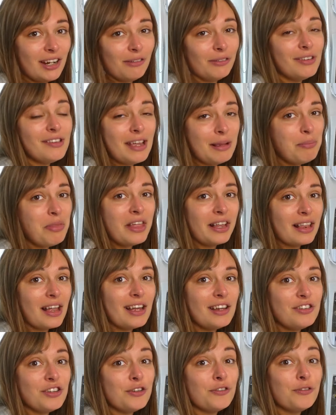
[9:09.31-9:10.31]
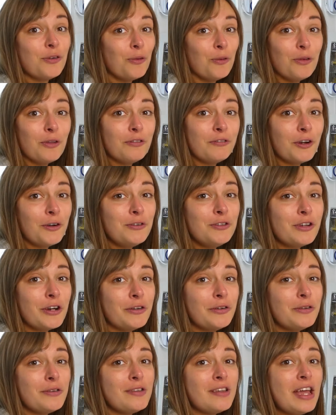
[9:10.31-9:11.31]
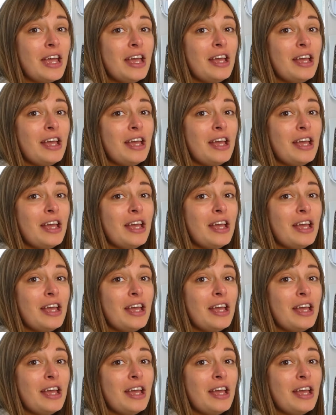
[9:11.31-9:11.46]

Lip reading: same thing that I do for all the photos.